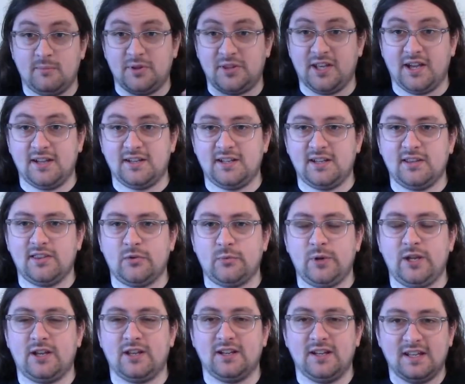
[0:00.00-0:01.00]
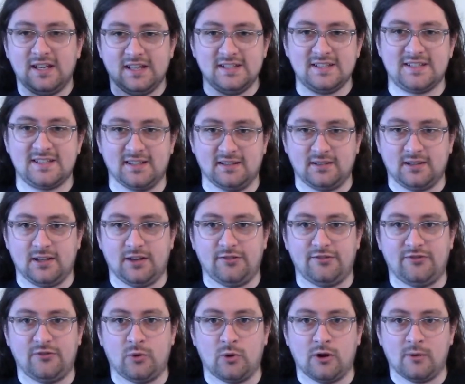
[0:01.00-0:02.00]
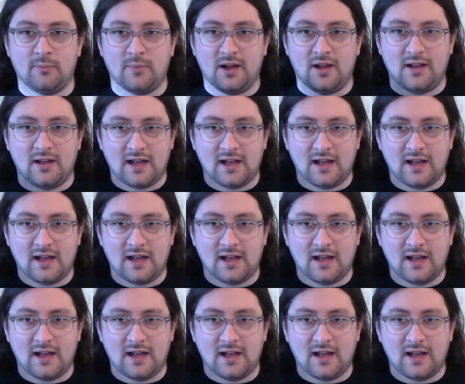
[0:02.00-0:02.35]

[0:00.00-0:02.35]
But the idea that we can instantly form